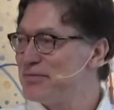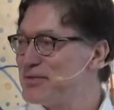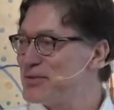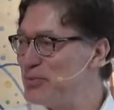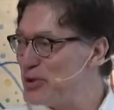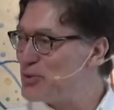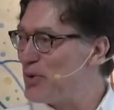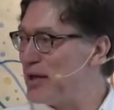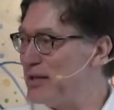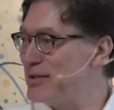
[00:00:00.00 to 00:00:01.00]
switch
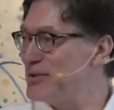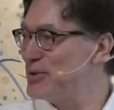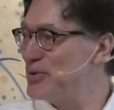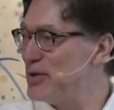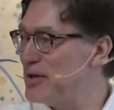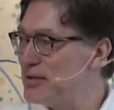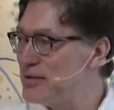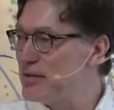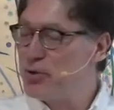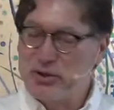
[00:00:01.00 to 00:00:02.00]
right into a
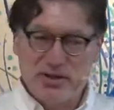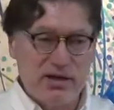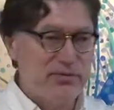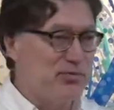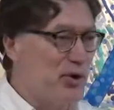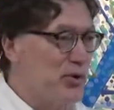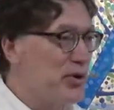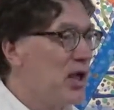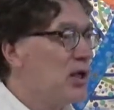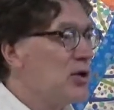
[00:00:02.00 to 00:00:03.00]
bodhisattva
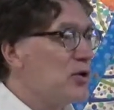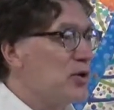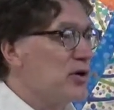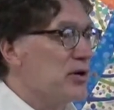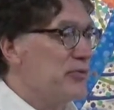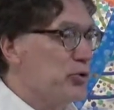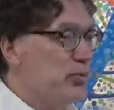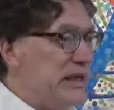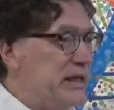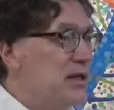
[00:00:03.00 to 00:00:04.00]
mode, or if you're
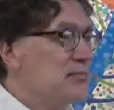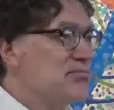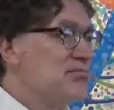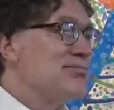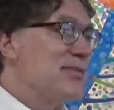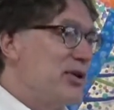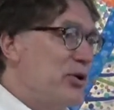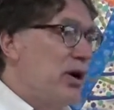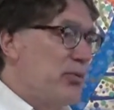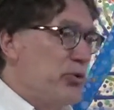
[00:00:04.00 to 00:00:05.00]
me,
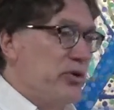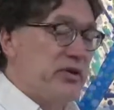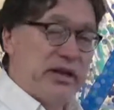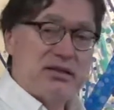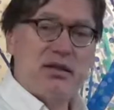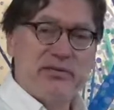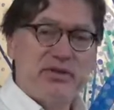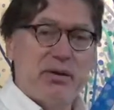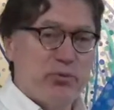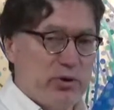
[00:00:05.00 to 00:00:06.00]
I'm really, the next
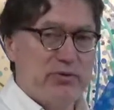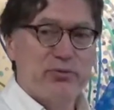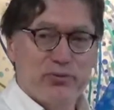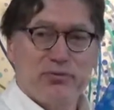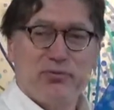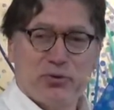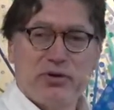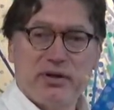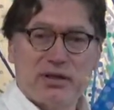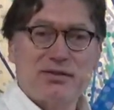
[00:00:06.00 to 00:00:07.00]
lifetime, really looking forward
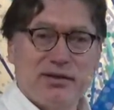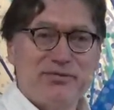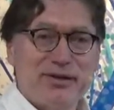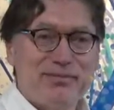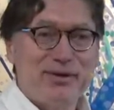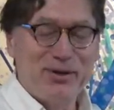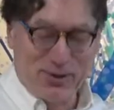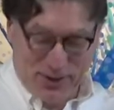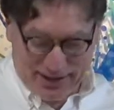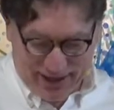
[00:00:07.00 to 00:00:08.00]
to the next
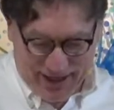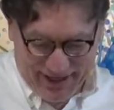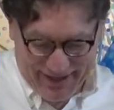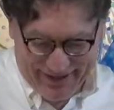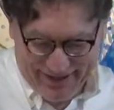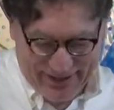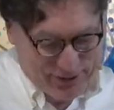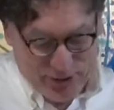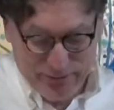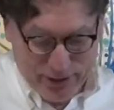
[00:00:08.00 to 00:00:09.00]
lifetime.
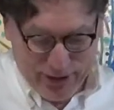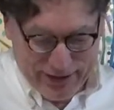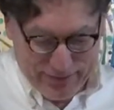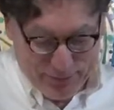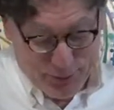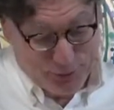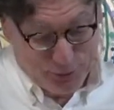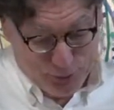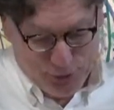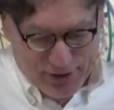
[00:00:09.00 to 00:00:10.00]
It's going to be great, I'm
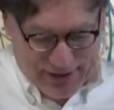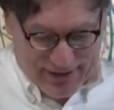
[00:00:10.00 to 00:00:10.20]
sure.